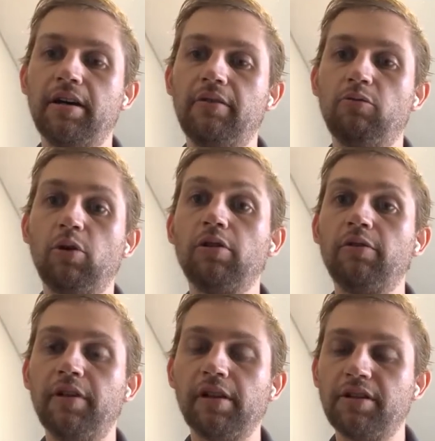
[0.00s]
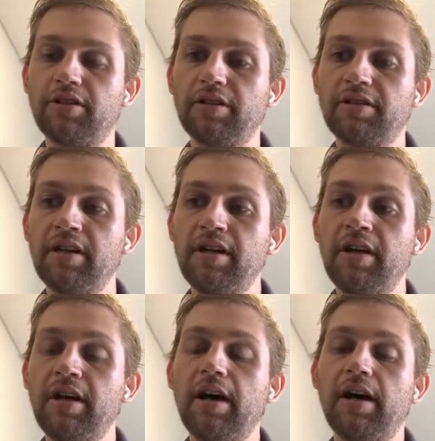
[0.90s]
rural villages,
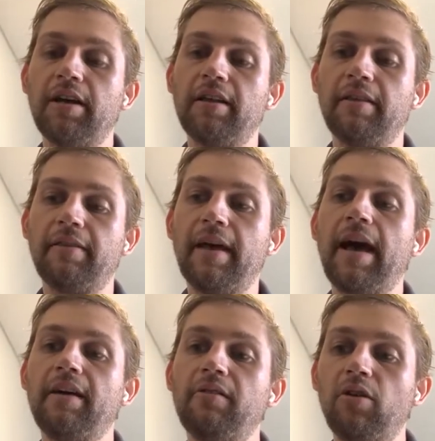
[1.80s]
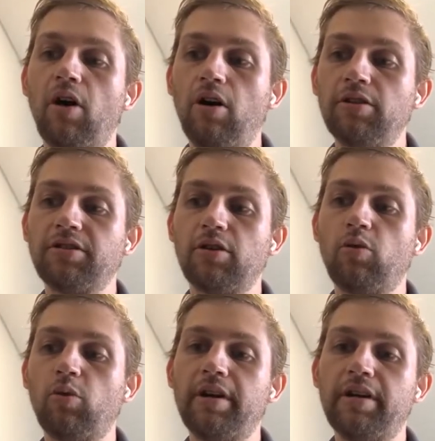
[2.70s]
that also
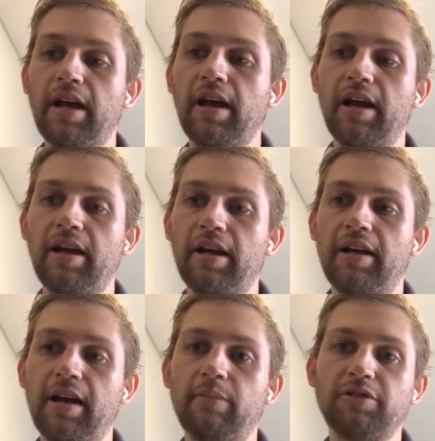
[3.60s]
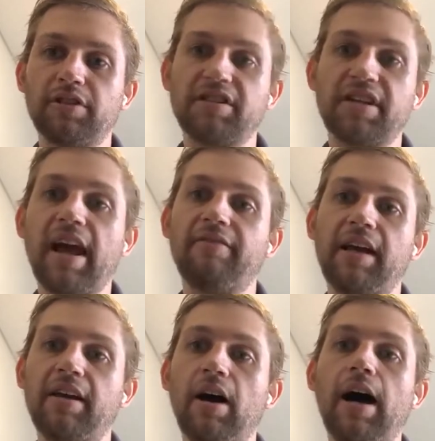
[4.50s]
would enables us to have
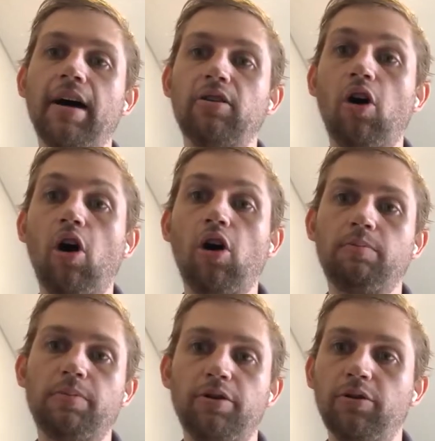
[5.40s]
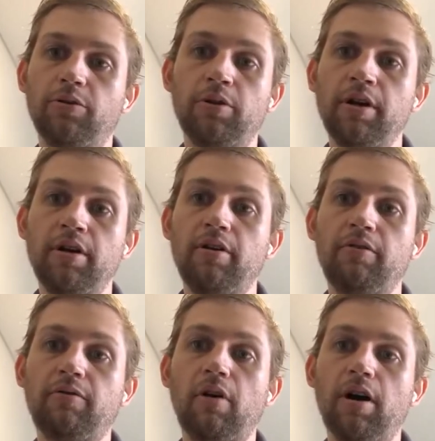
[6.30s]
a higher ARPU
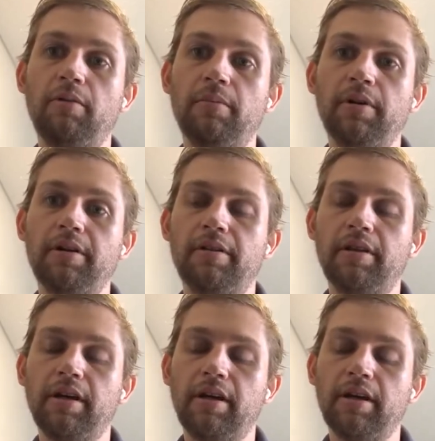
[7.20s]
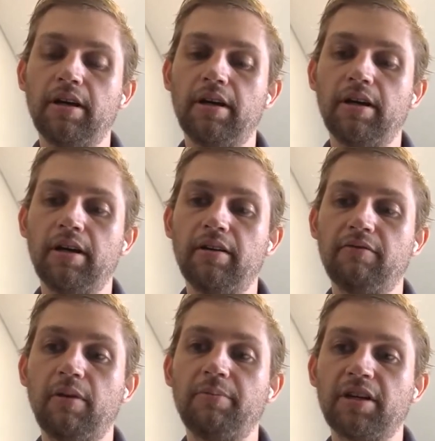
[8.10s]
from the
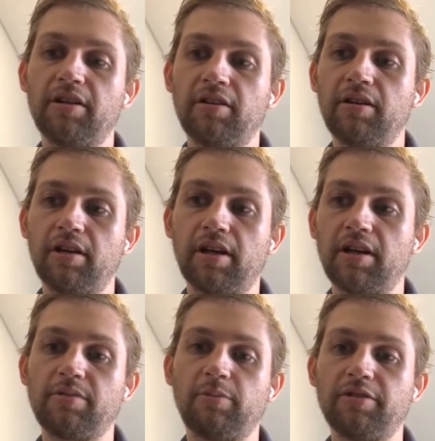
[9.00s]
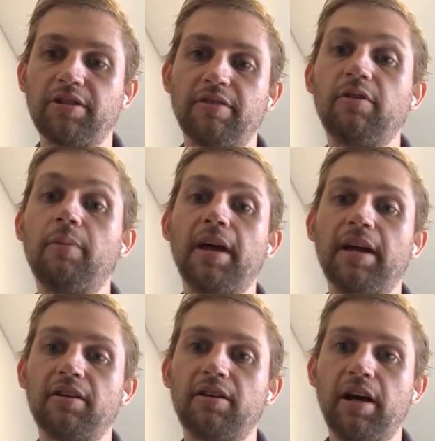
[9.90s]
customers and from that
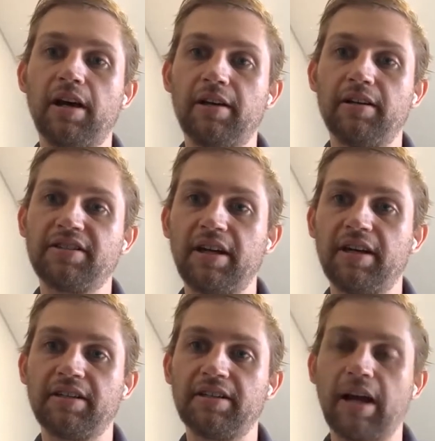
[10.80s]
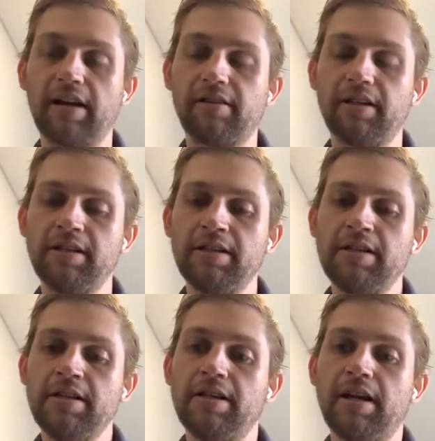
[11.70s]
site exactly.
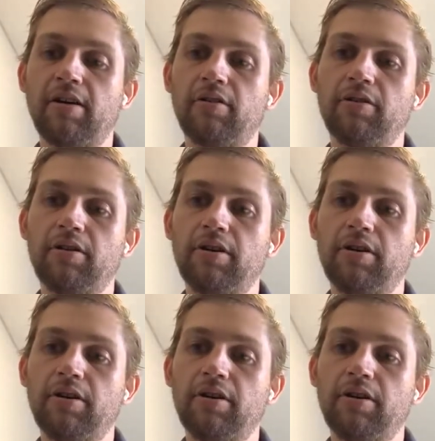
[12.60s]
Now,